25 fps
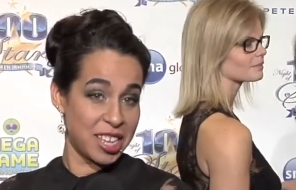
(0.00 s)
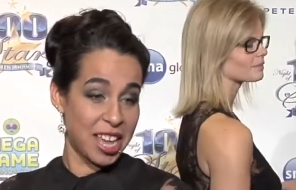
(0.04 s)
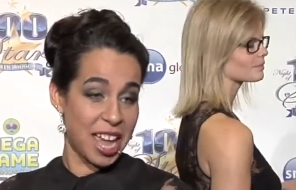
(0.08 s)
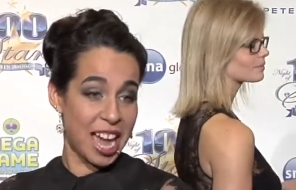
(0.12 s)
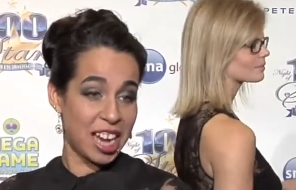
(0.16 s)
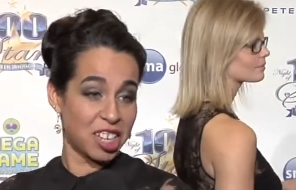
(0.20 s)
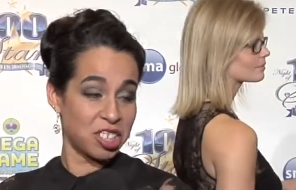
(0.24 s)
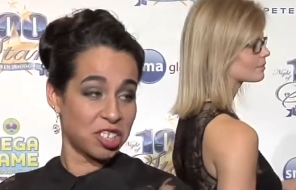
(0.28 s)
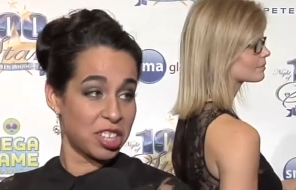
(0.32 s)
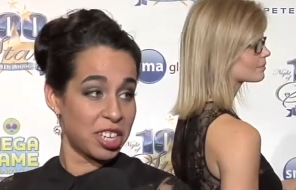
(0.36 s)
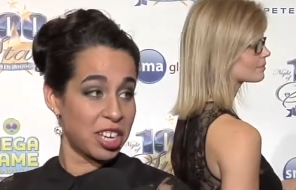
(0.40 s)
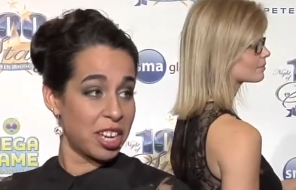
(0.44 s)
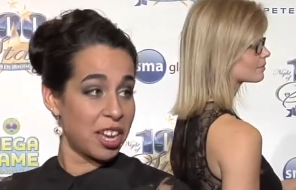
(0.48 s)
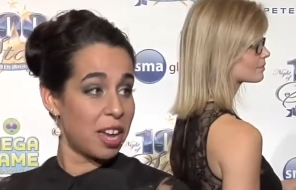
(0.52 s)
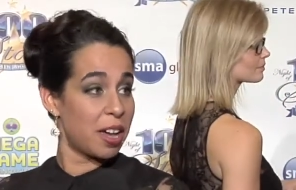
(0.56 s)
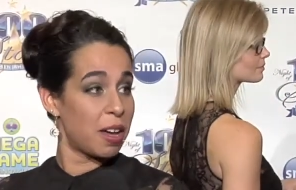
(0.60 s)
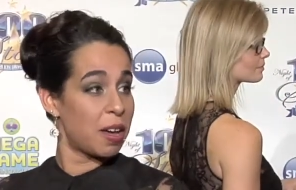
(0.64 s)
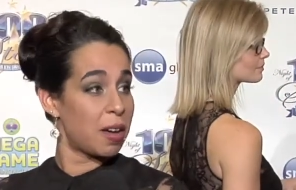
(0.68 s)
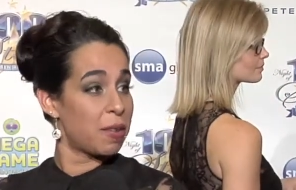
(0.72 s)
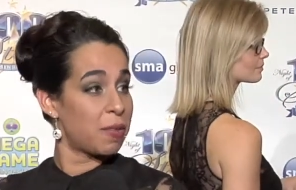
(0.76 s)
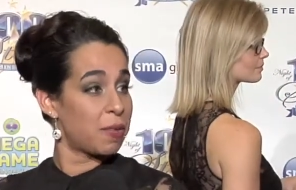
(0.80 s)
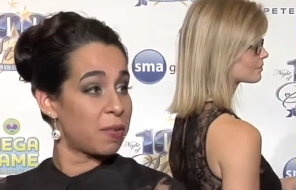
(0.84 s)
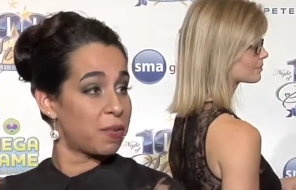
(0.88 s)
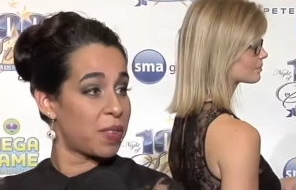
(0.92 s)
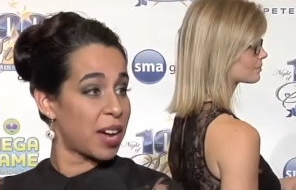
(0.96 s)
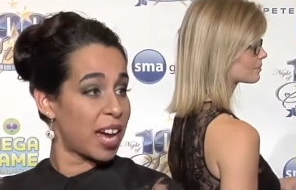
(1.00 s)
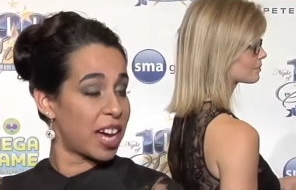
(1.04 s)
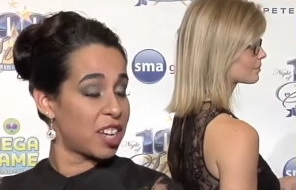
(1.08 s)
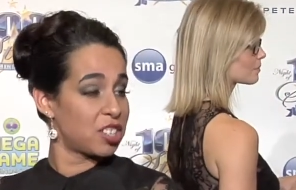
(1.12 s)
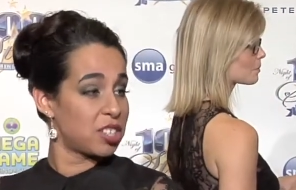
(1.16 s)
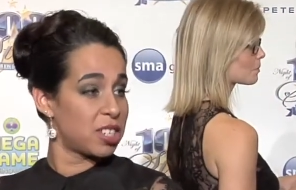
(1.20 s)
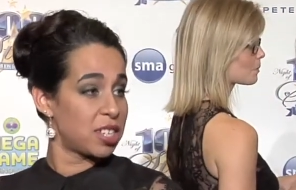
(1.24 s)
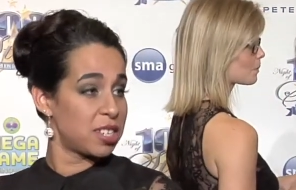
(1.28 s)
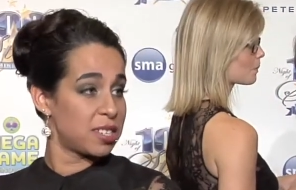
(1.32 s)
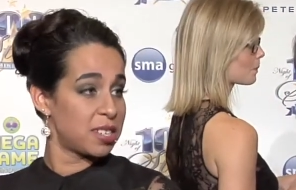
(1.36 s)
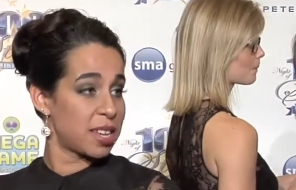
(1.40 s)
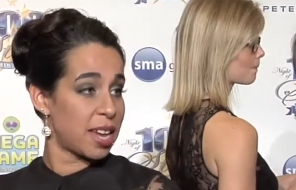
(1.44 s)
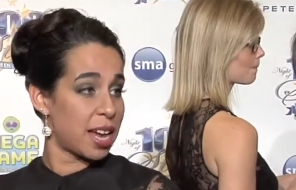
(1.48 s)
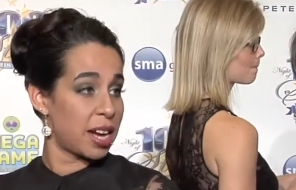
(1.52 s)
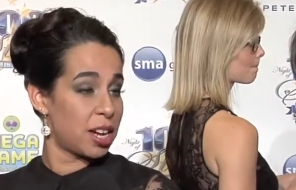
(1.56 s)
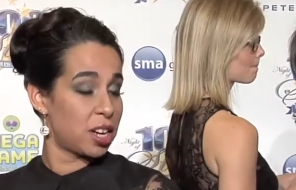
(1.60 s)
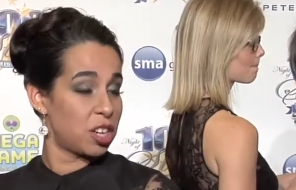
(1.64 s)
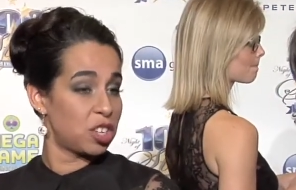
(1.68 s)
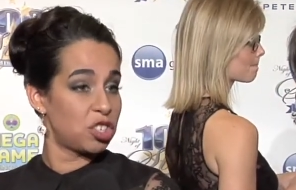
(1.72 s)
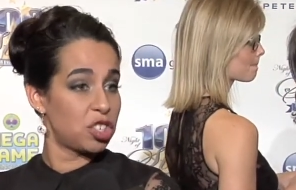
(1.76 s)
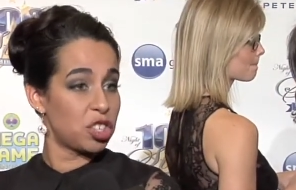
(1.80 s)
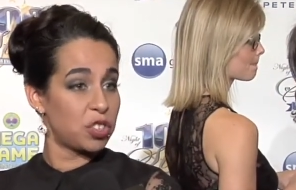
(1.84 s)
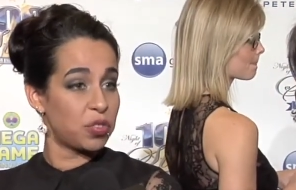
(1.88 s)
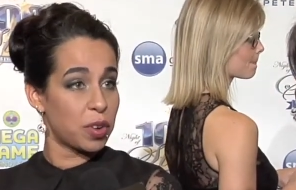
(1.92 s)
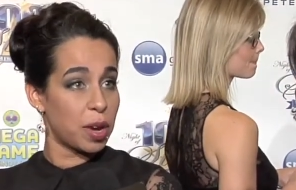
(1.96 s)
Speaker 1: actually a fashion
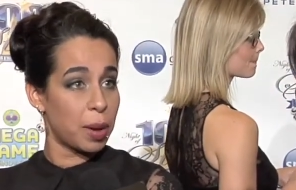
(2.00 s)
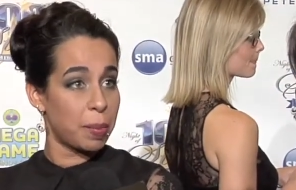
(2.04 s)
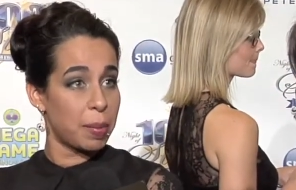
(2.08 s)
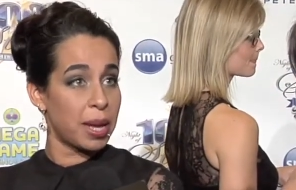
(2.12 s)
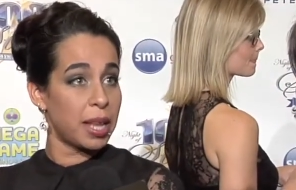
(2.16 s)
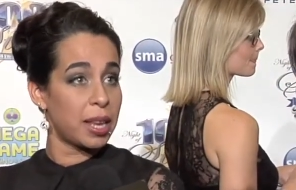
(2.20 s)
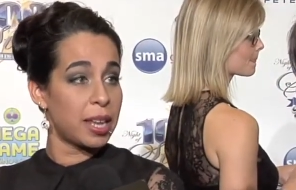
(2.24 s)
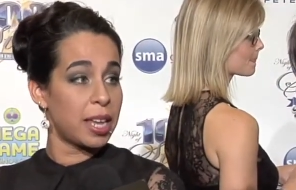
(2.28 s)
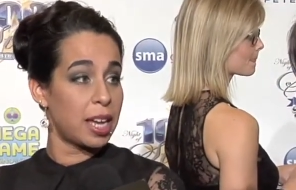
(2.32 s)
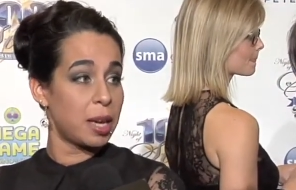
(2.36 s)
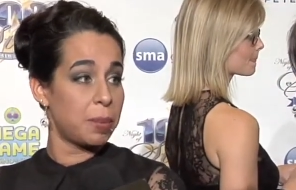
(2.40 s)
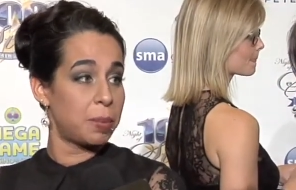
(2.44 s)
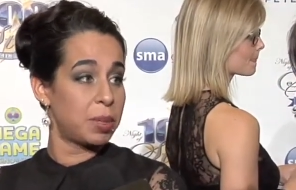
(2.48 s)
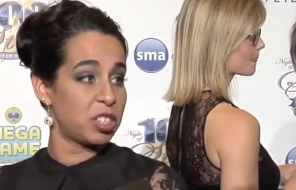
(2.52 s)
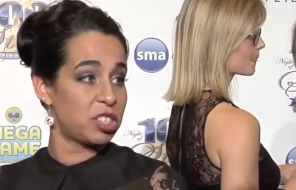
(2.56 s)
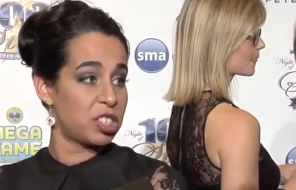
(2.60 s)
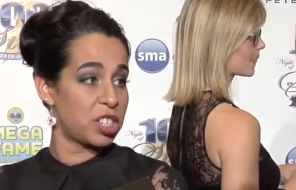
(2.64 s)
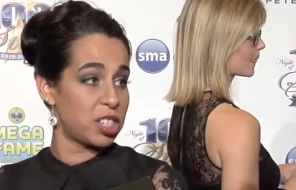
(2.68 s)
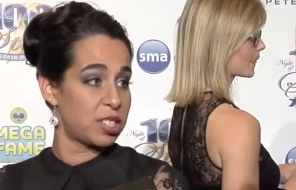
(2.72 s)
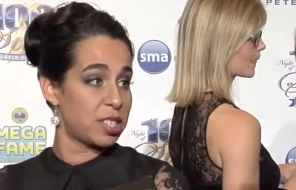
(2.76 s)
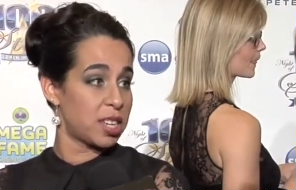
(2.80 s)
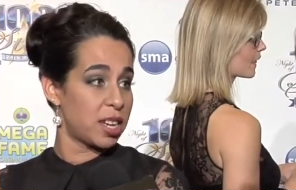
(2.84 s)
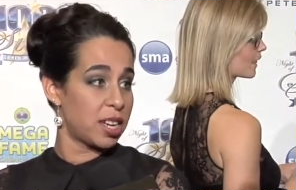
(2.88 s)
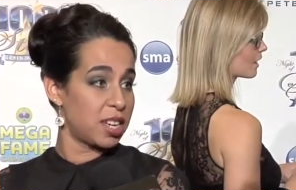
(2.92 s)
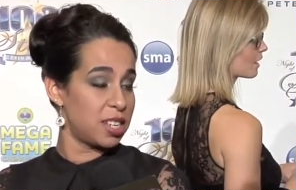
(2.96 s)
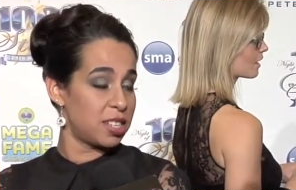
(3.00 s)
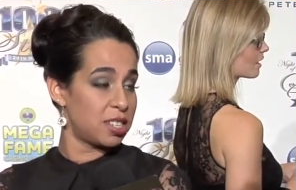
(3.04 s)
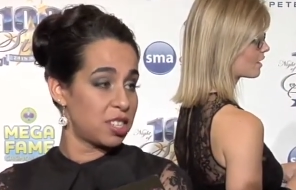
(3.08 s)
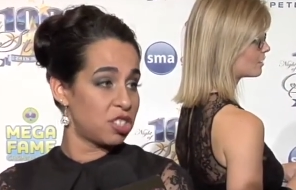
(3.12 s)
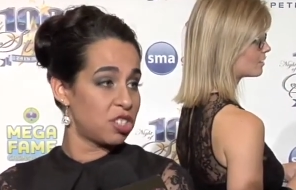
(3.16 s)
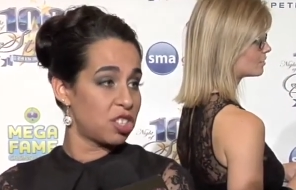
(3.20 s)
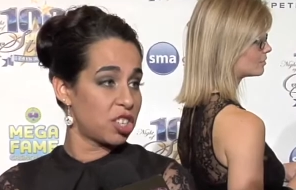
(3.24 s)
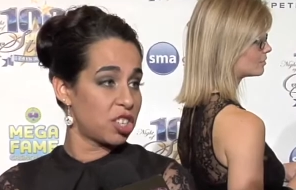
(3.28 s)
designer. She's from LA, but she studies in